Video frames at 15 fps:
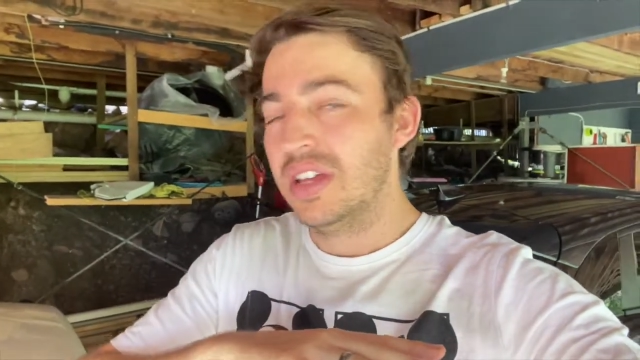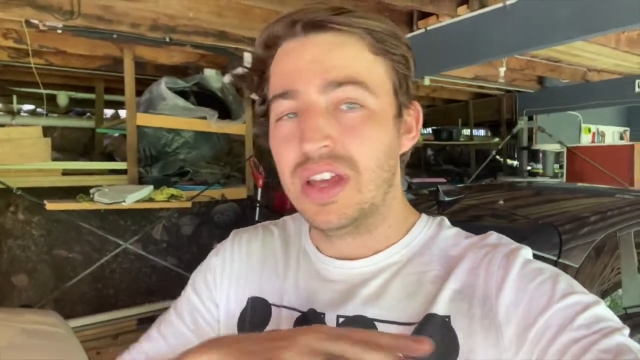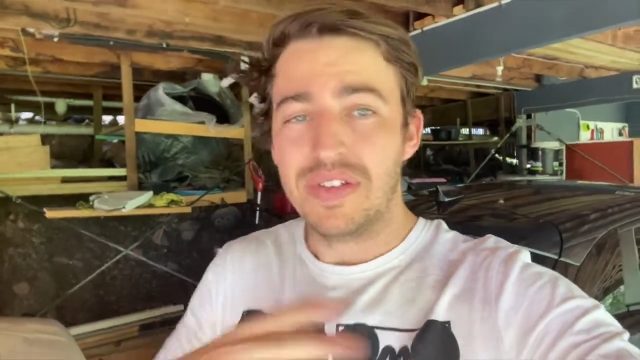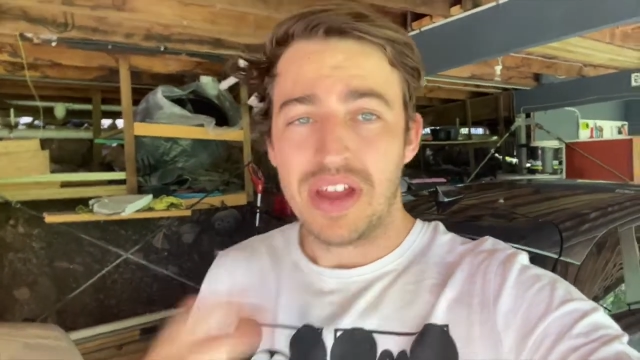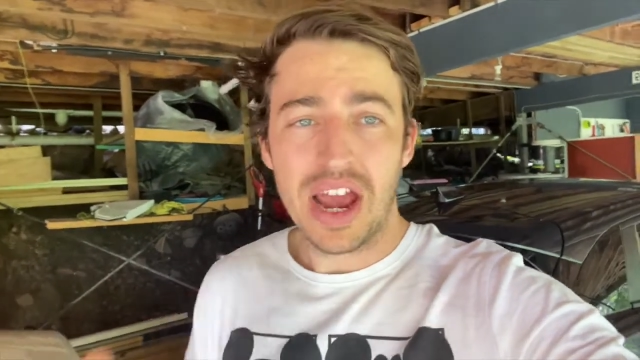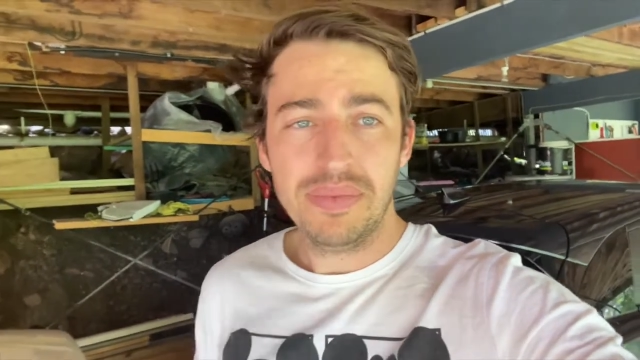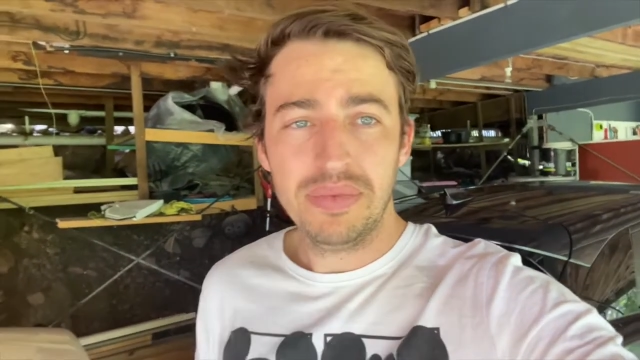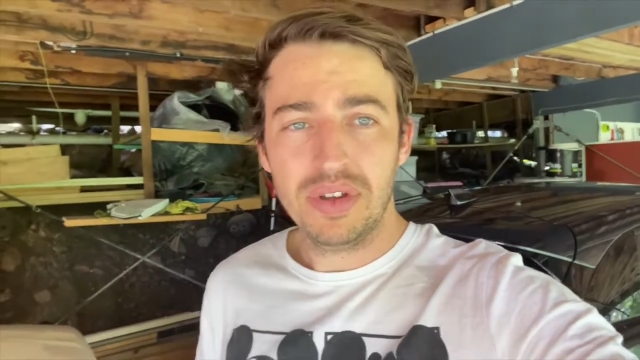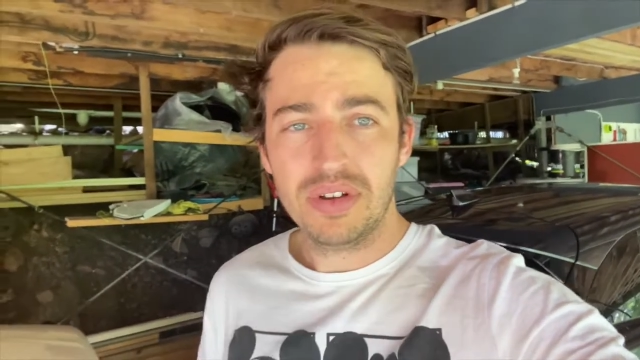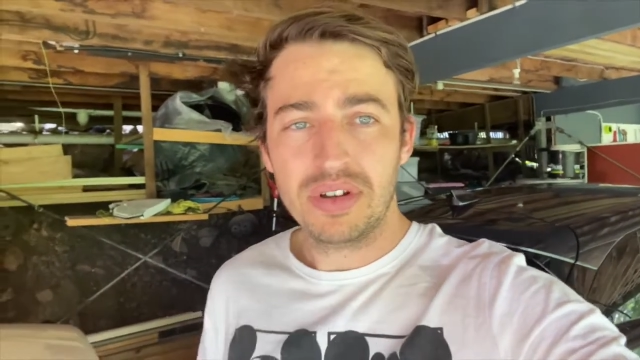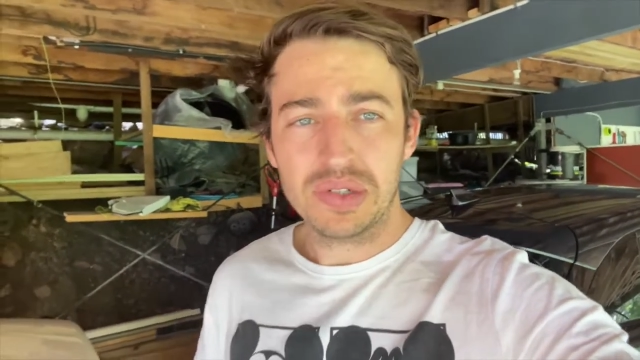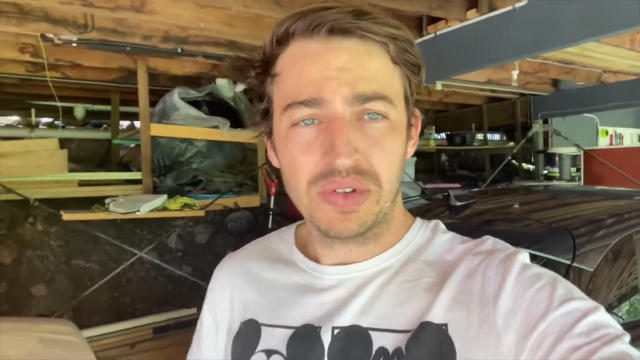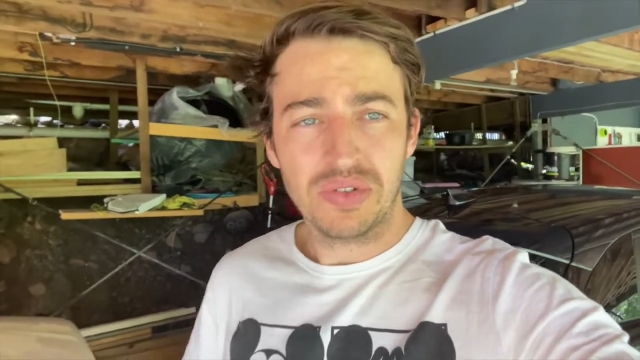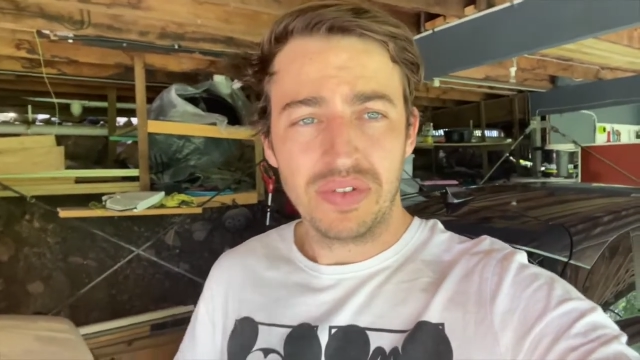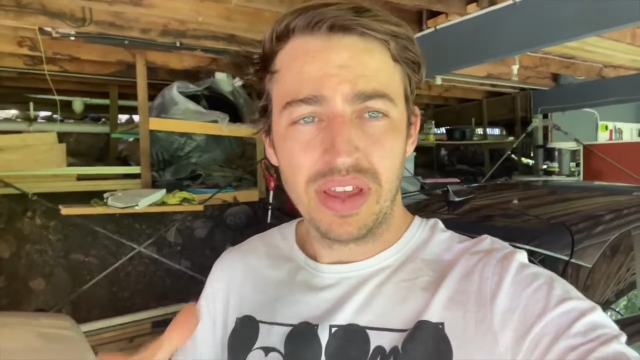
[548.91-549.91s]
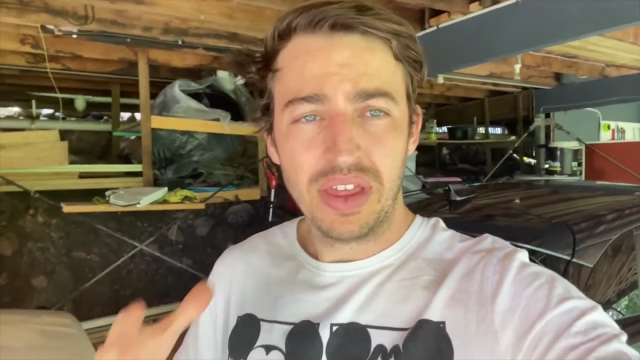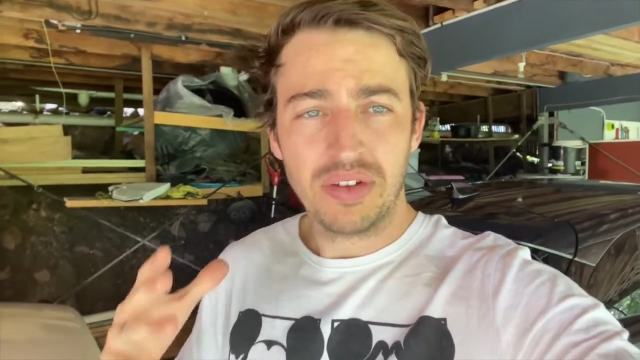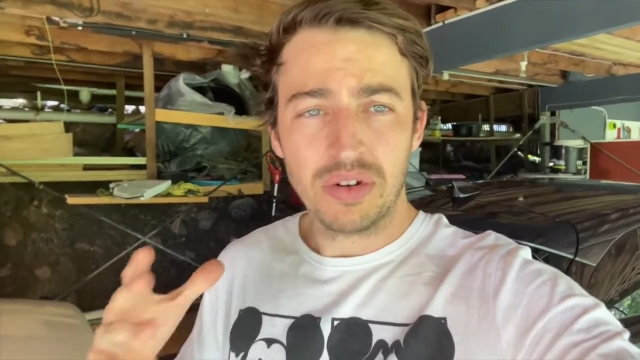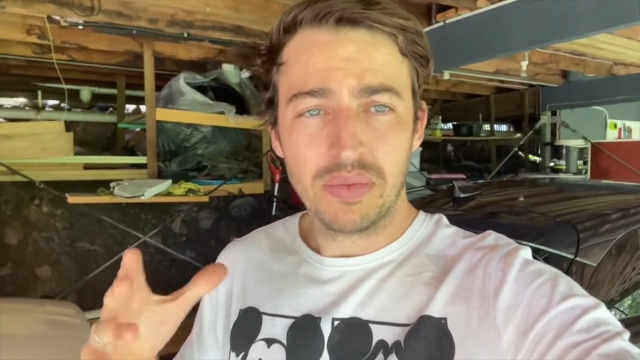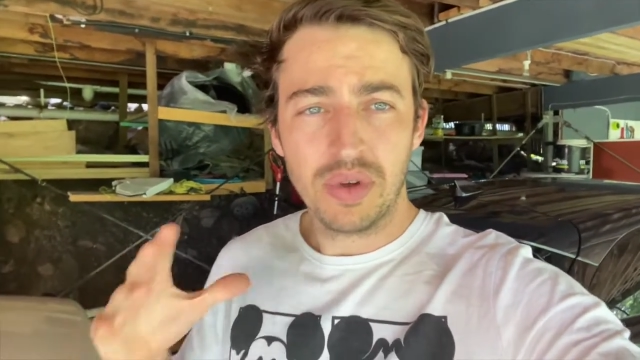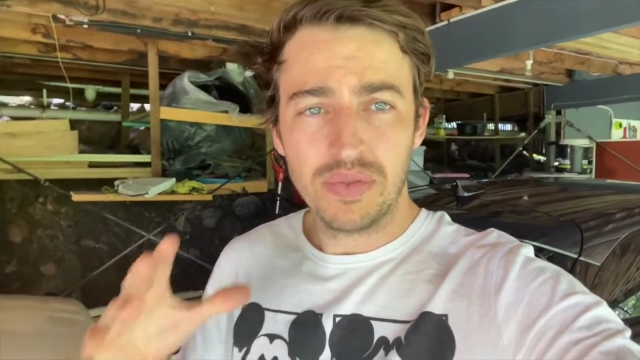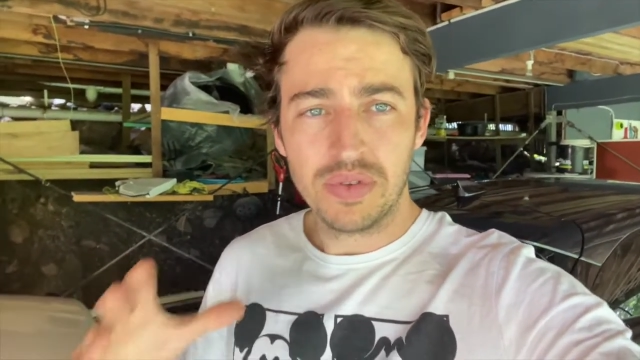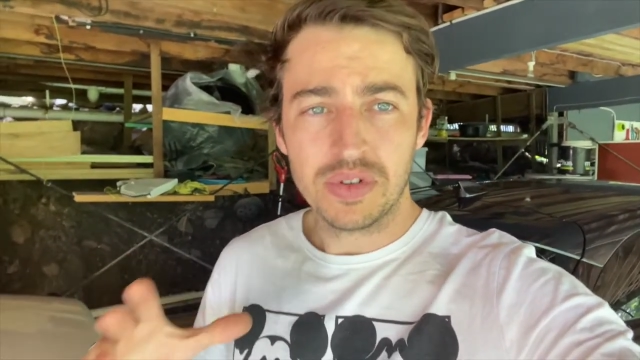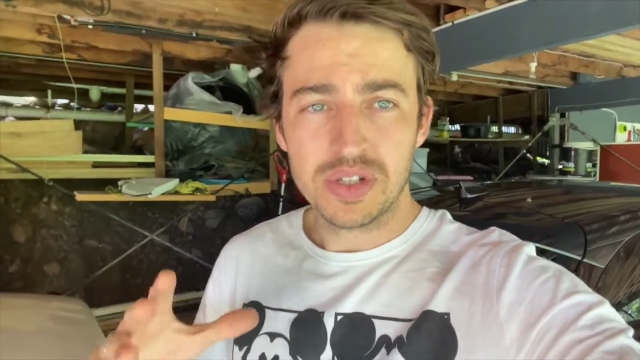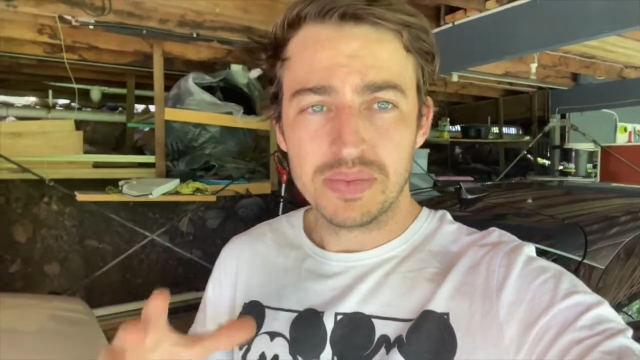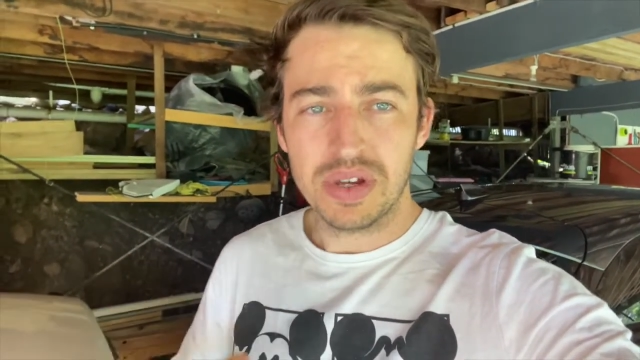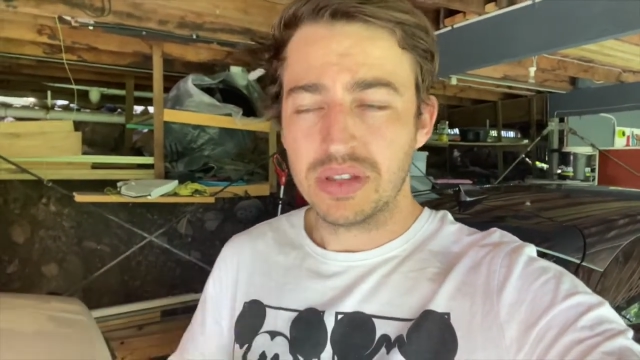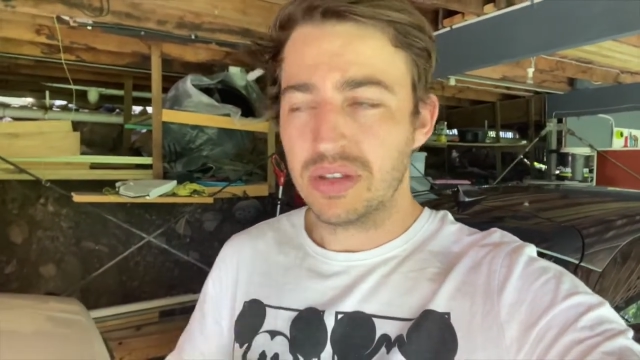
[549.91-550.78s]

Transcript: If it helped you guys with either removing your spare